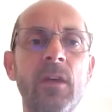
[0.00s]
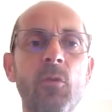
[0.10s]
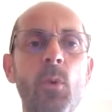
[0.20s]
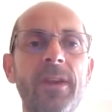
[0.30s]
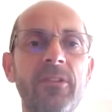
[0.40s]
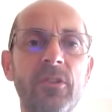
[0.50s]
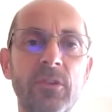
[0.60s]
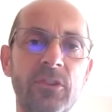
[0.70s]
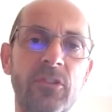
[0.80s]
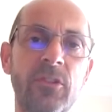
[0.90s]
The wettest
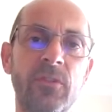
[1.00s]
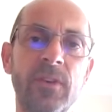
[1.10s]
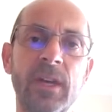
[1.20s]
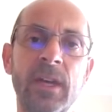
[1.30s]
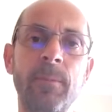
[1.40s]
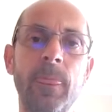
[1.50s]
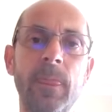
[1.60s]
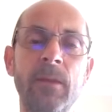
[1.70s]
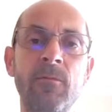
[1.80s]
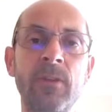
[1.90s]
conditions there
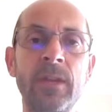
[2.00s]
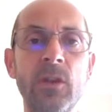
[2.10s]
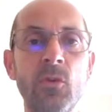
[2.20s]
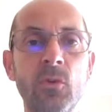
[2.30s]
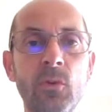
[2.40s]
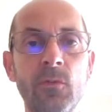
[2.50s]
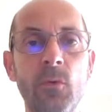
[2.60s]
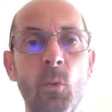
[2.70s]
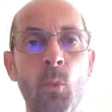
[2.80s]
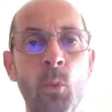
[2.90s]
in the
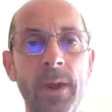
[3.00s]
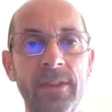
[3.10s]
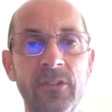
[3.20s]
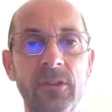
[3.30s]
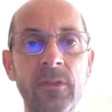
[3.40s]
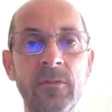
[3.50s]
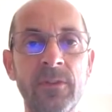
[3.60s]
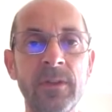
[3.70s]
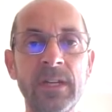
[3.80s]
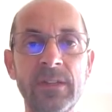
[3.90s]
northwest of
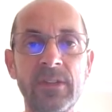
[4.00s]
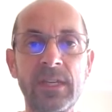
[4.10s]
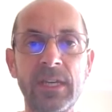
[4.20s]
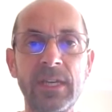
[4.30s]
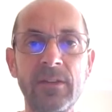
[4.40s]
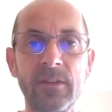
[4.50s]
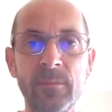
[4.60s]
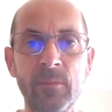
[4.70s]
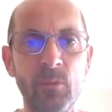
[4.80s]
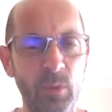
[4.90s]
the United
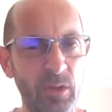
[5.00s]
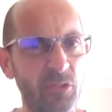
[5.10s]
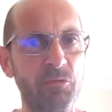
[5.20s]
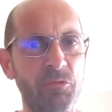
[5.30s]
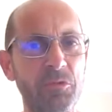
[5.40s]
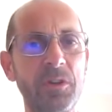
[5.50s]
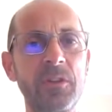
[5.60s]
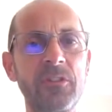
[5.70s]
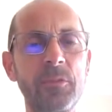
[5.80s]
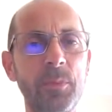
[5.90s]
Kingdom, which
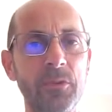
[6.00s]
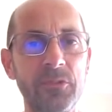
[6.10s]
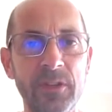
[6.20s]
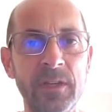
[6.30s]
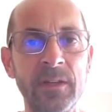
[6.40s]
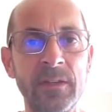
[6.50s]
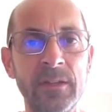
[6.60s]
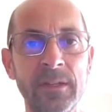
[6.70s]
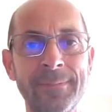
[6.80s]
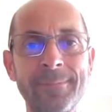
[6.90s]
really supports that
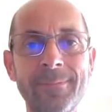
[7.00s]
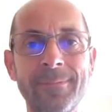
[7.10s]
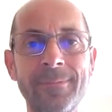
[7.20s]
idea.